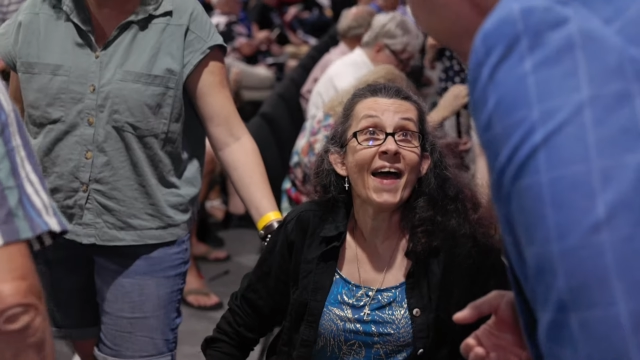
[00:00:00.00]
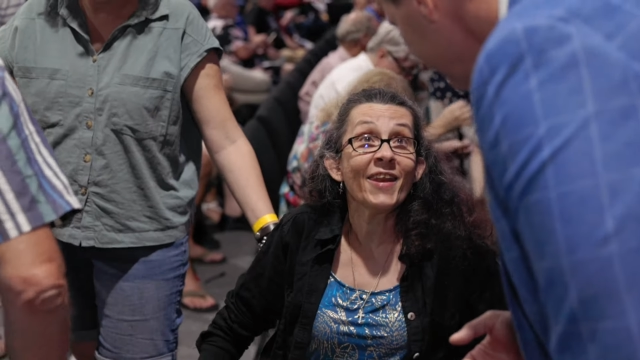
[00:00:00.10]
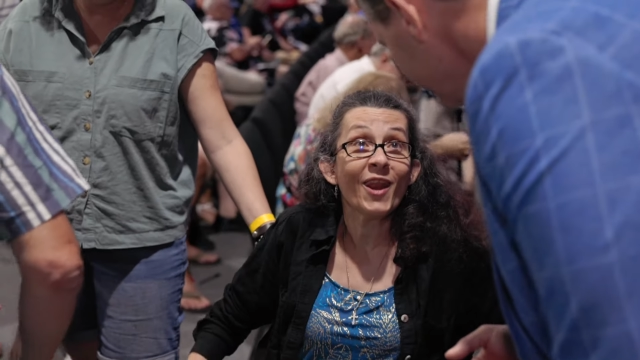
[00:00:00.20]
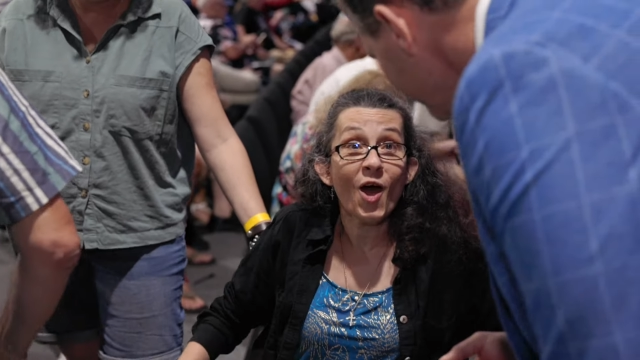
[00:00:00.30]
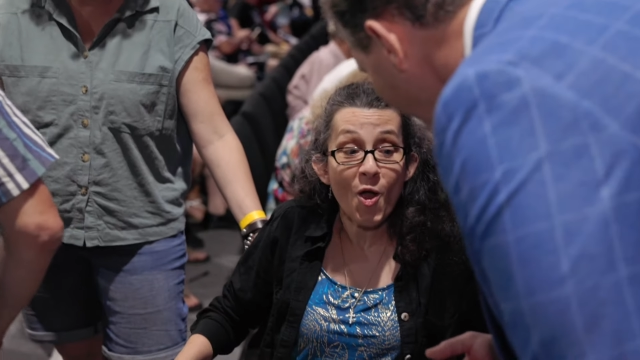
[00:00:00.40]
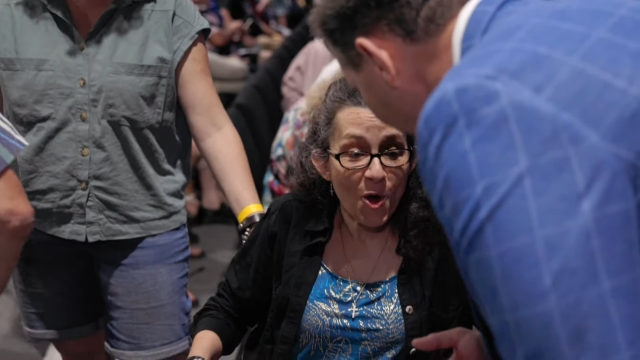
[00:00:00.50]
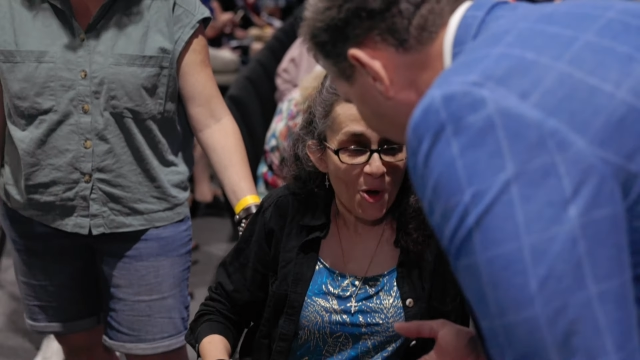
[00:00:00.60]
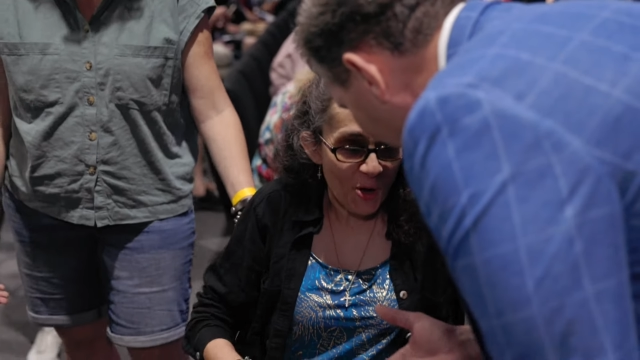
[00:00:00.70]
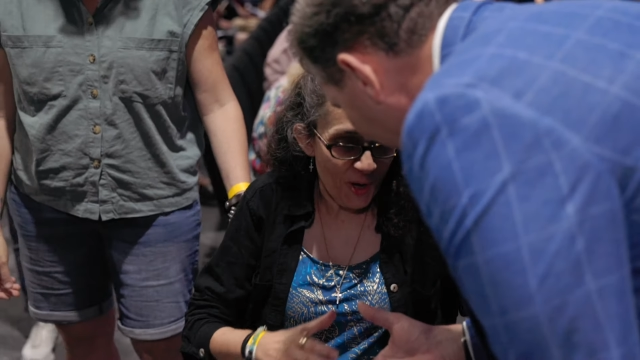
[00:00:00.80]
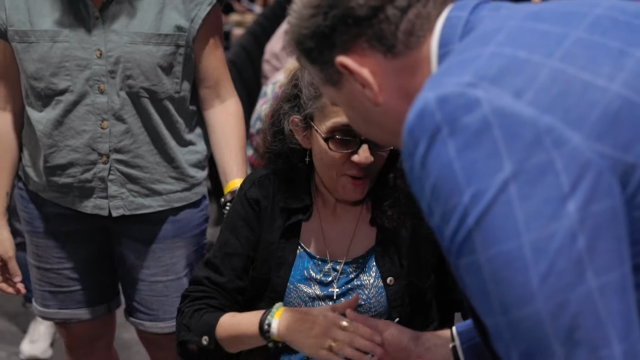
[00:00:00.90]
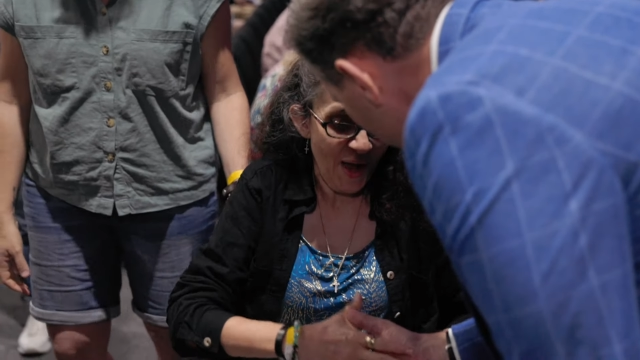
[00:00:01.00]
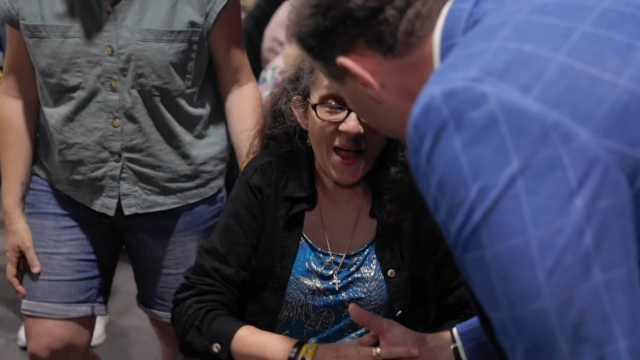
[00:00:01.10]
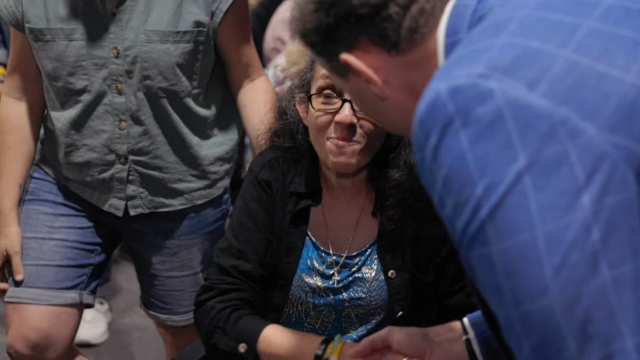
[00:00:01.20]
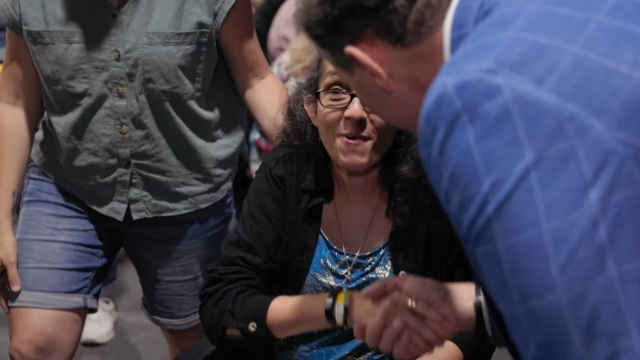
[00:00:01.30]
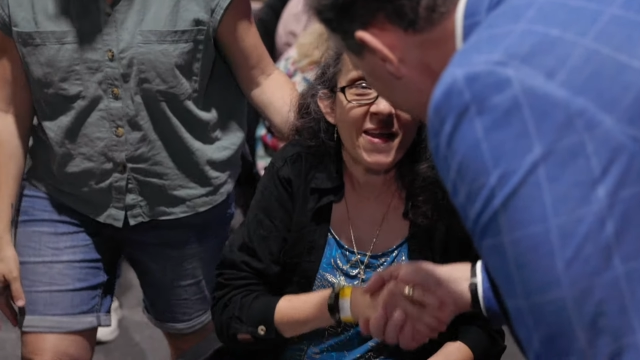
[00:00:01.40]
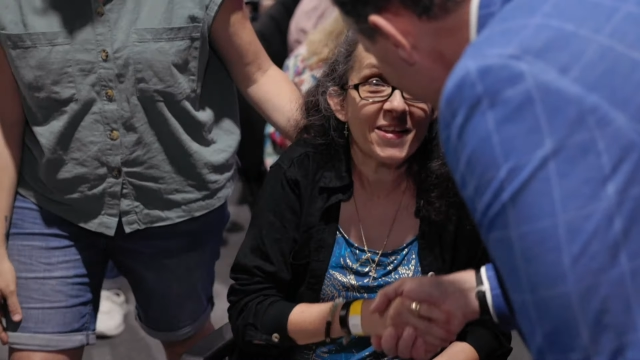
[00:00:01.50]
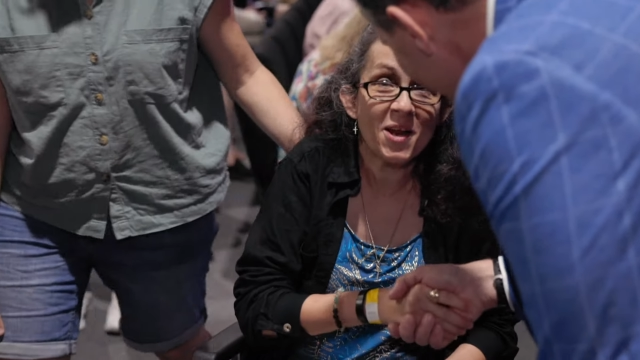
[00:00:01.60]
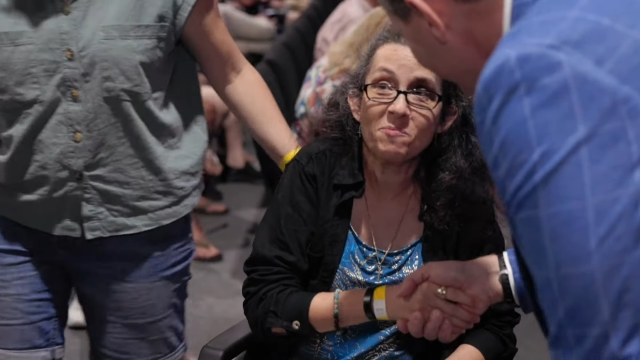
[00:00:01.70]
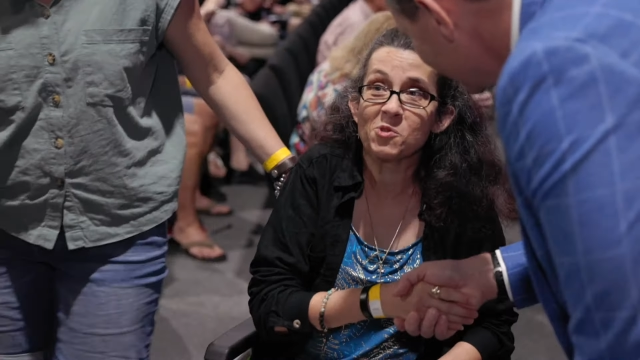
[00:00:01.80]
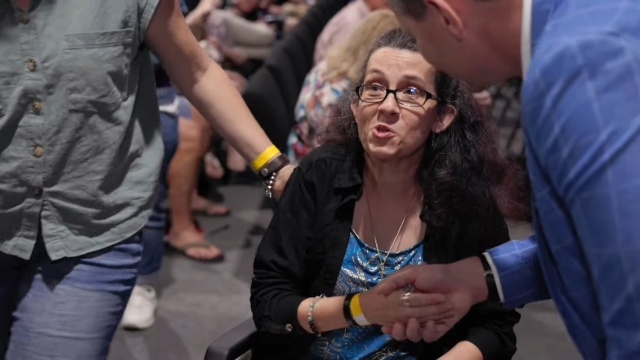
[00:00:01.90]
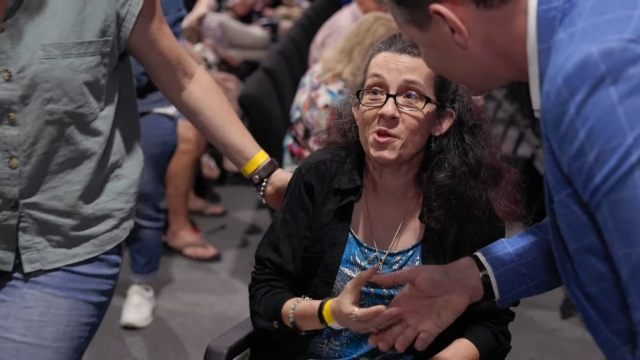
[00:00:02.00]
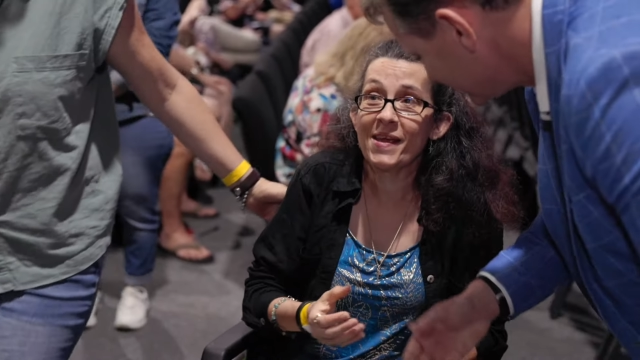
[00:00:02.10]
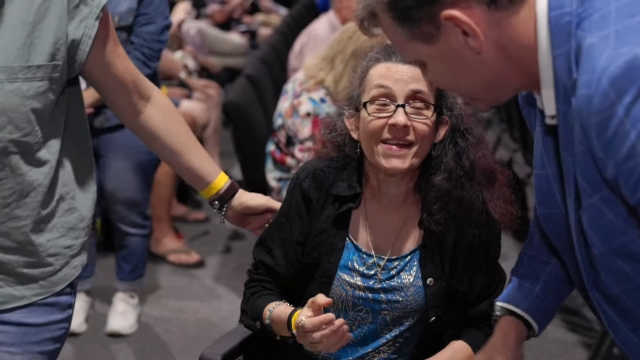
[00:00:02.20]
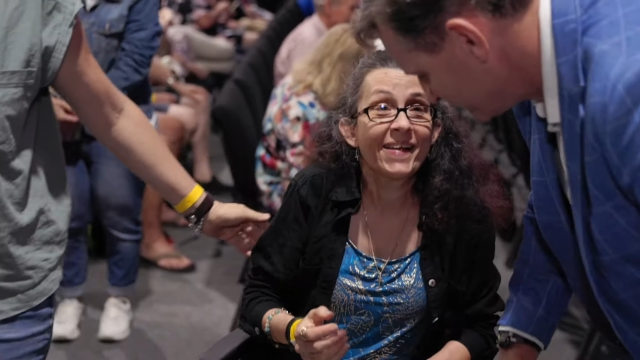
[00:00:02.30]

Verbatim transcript: all over Australia that came here